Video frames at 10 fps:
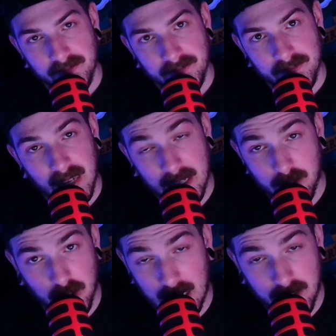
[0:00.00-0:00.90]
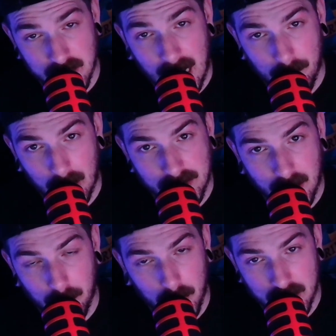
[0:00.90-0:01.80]
It's downright
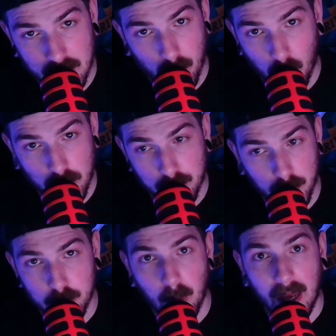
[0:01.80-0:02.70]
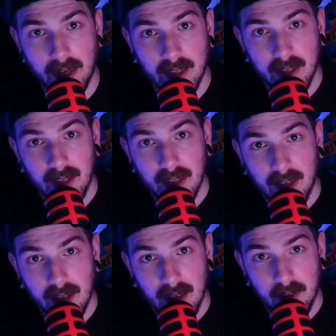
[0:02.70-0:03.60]
terrible. He's the worst Bruce Wayne.
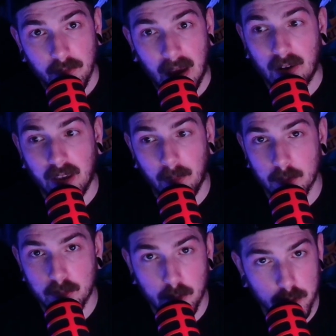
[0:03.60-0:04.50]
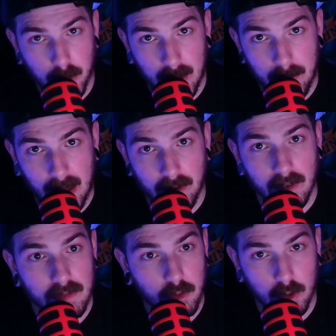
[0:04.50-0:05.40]
Val Kilmer's Bruce Wayne, better.
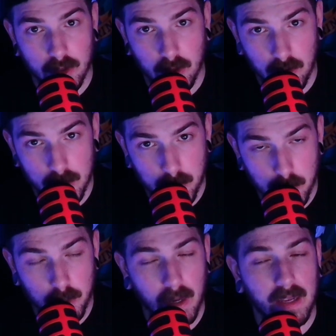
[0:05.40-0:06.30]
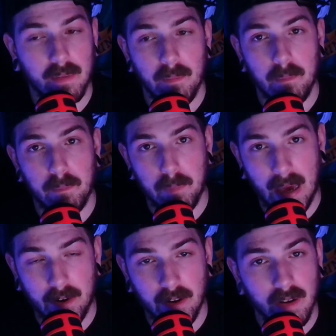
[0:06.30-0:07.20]
George Clooney's Bruce Wayne,
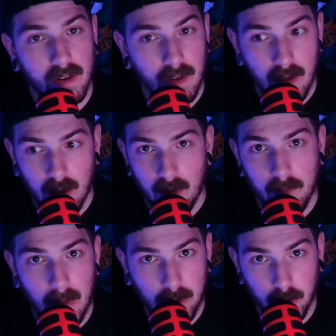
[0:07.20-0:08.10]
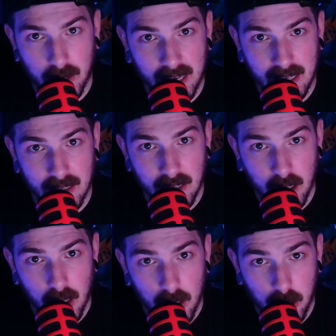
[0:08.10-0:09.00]
better. Michael Keaton,
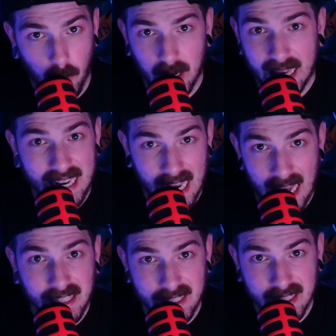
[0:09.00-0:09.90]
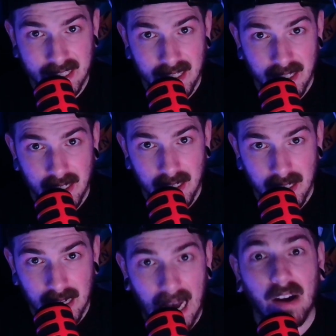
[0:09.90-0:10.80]
you want to get nuts?
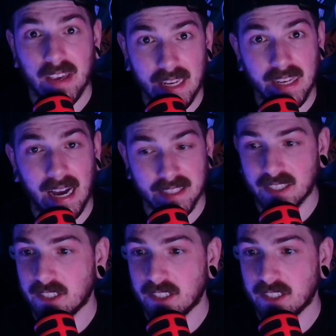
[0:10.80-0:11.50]
I'll get nuts.